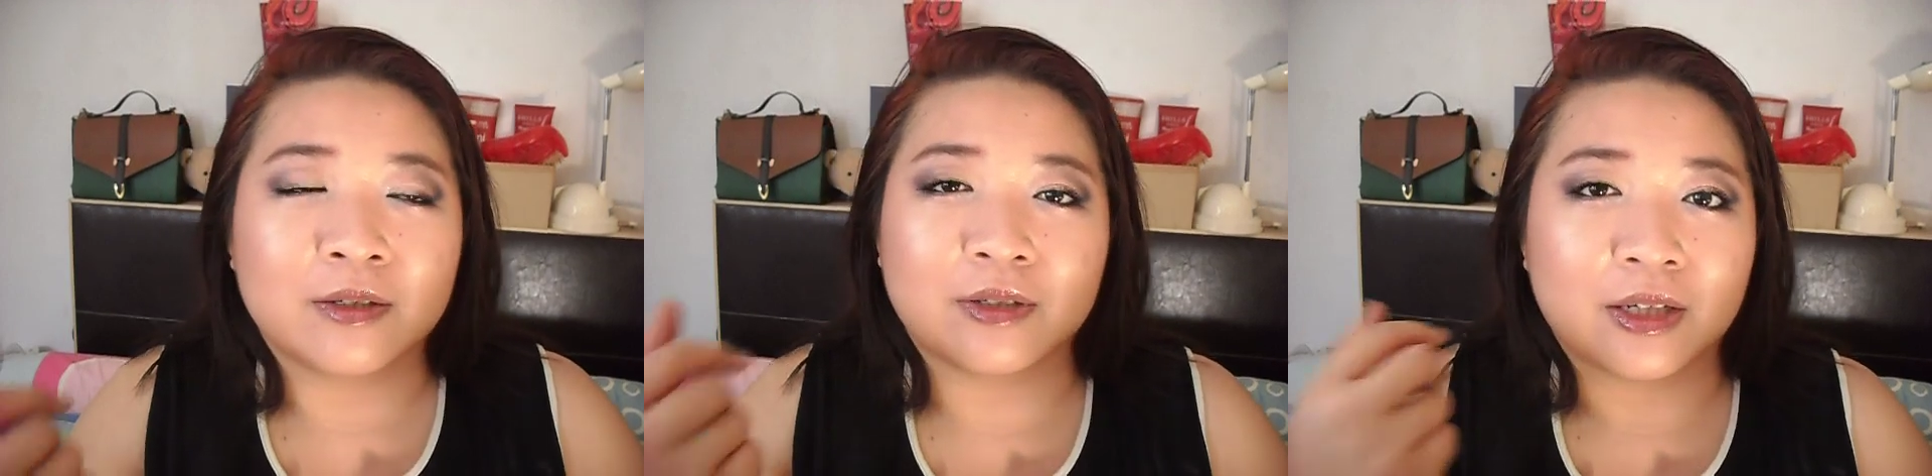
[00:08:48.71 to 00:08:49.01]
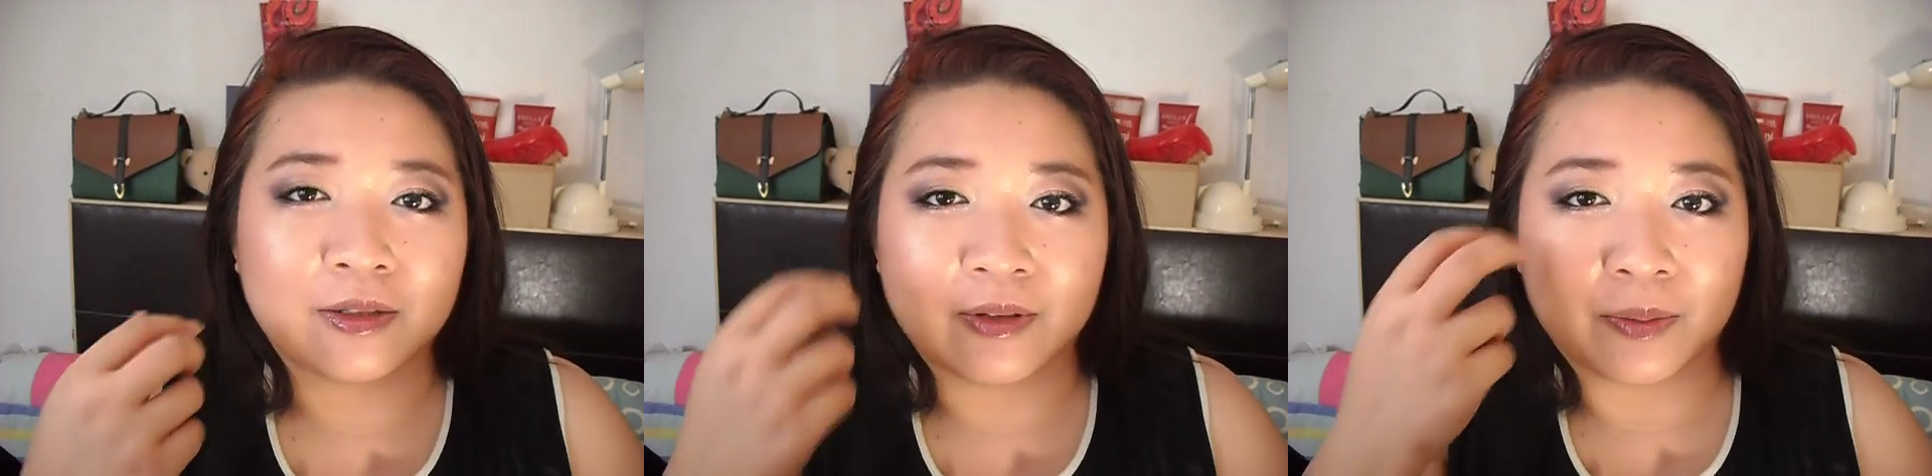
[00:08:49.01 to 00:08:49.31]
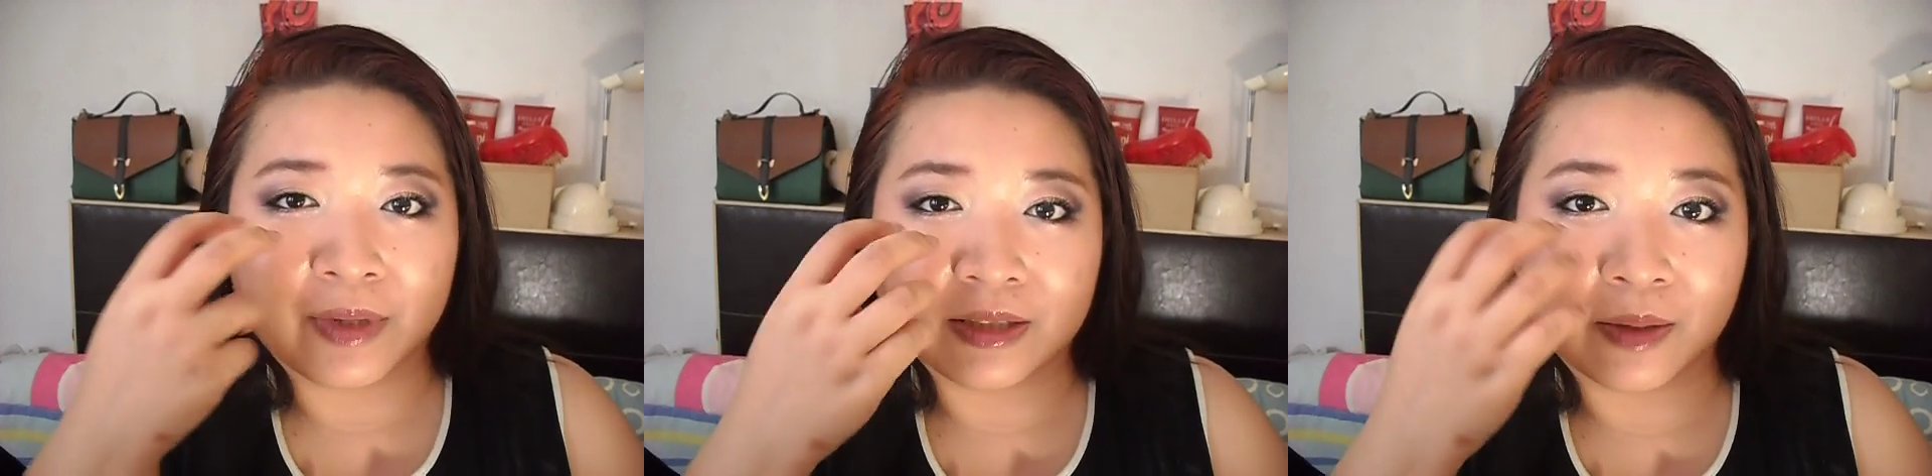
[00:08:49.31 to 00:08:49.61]
you kind of like
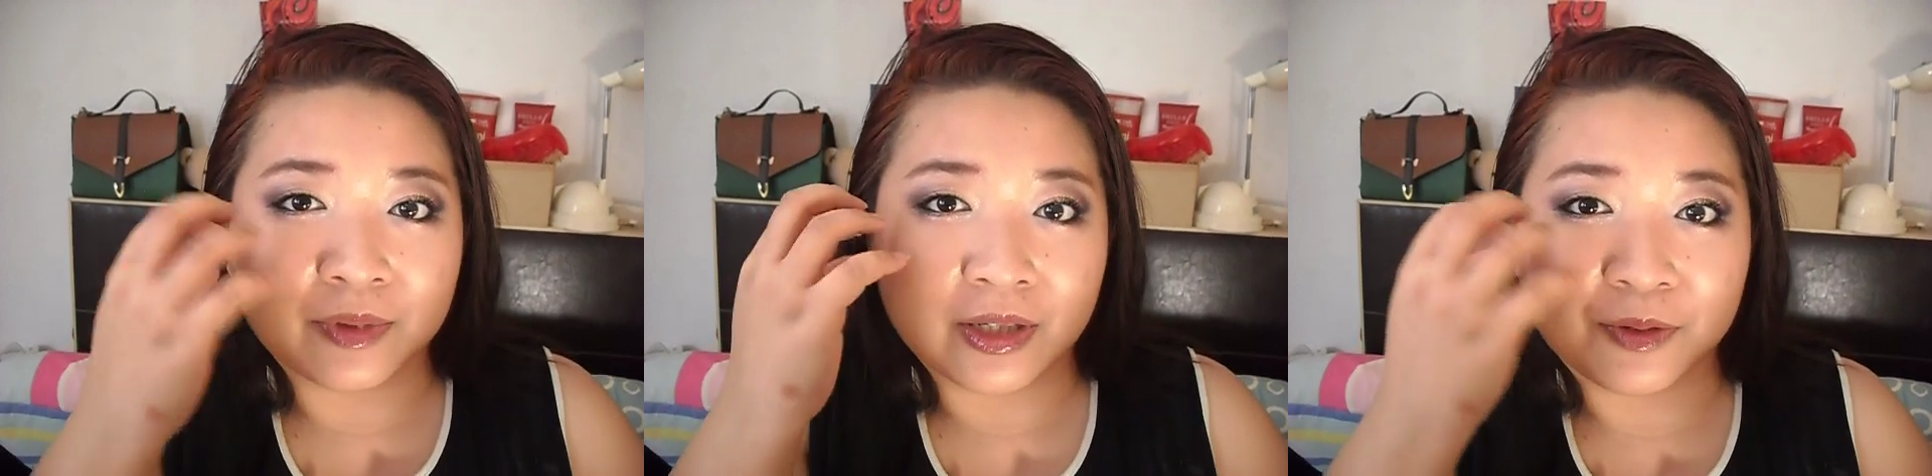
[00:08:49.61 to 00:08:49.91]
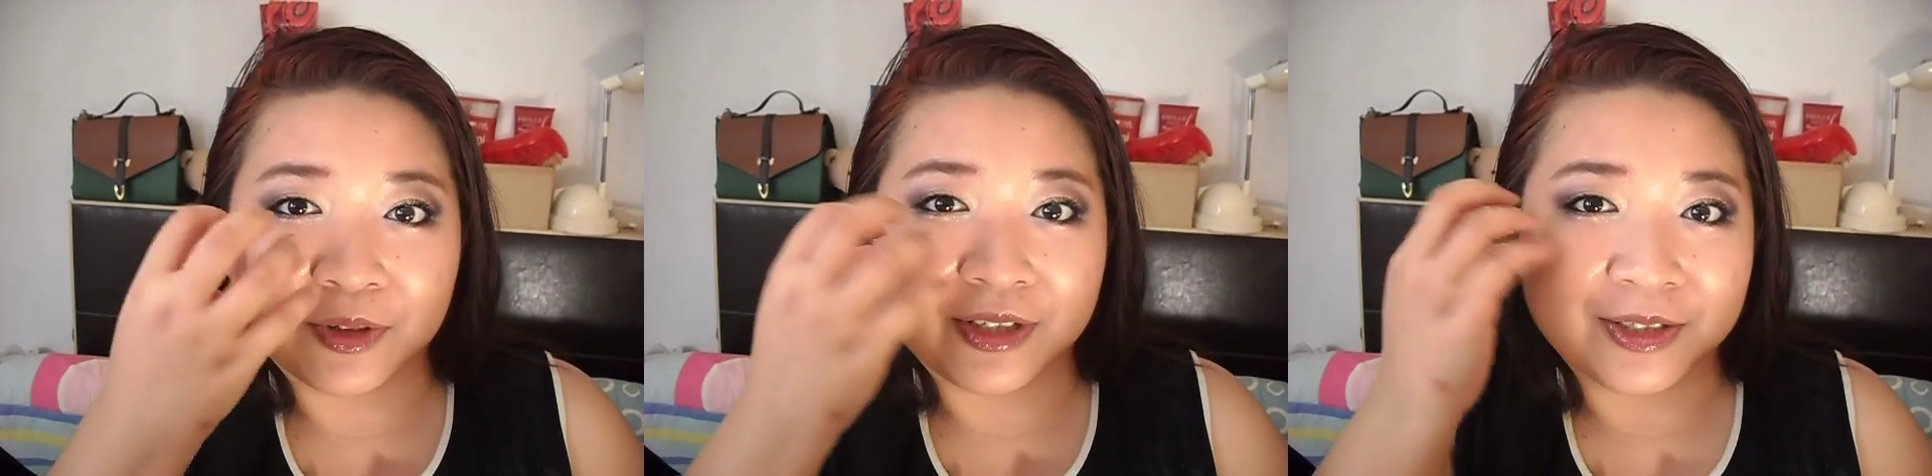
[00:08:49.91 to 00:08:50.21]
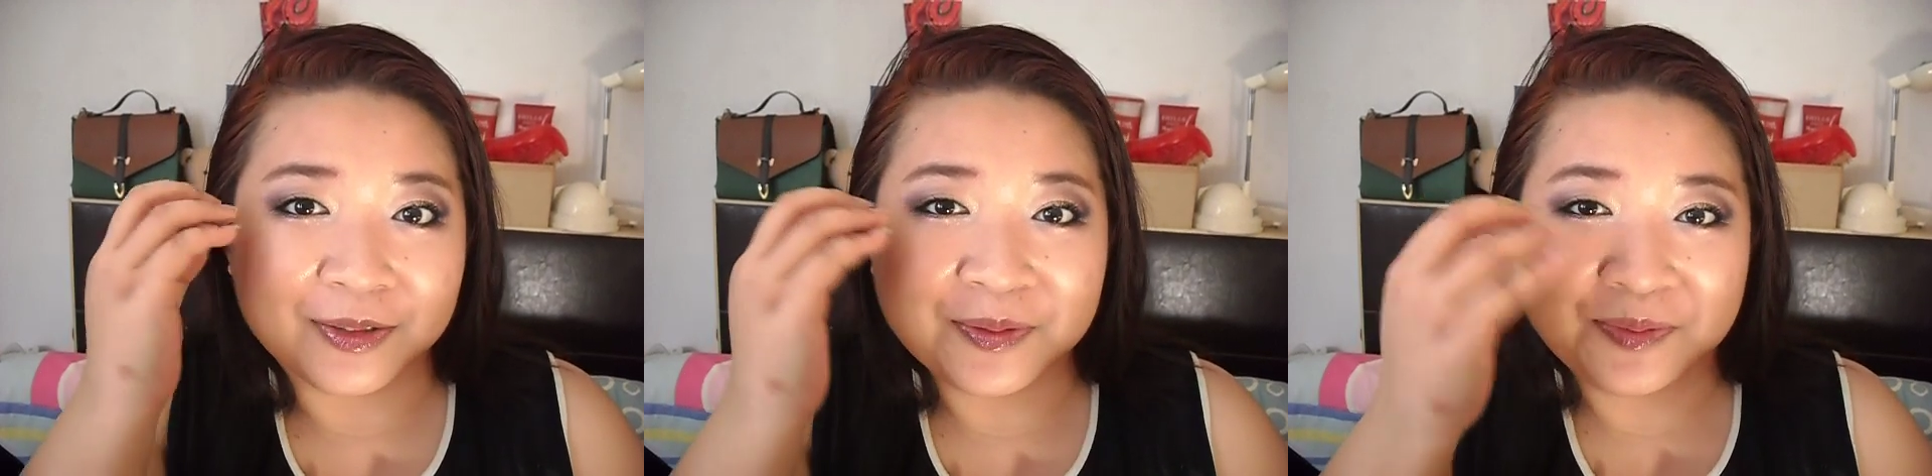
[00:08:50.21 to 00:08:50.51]
mess up the area here,